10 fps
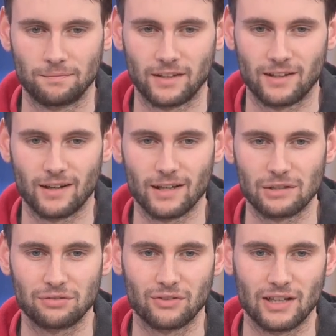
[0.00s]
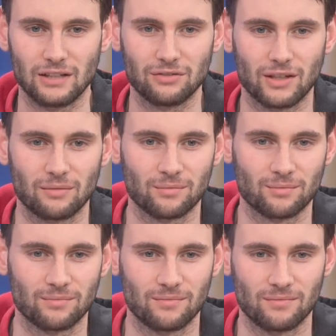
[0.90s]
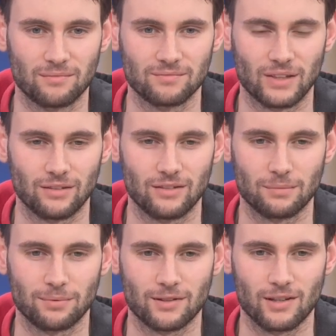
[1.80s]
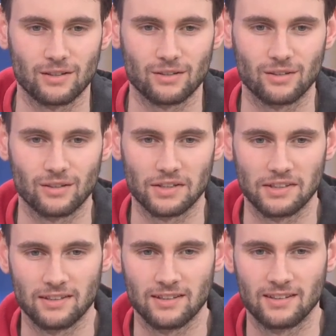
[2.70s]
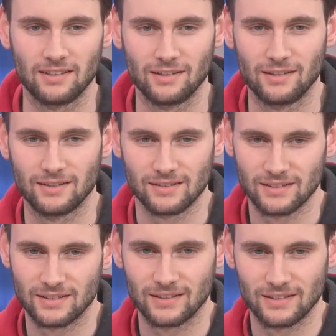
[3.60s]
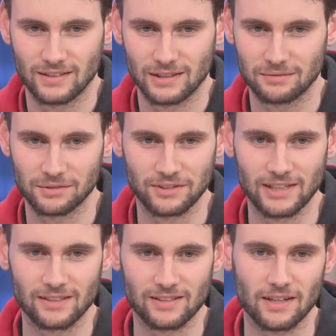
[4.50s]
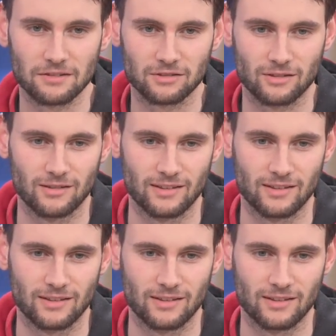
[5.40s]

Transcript: Yeah, like 5, I'm 100% certain. But we need 7.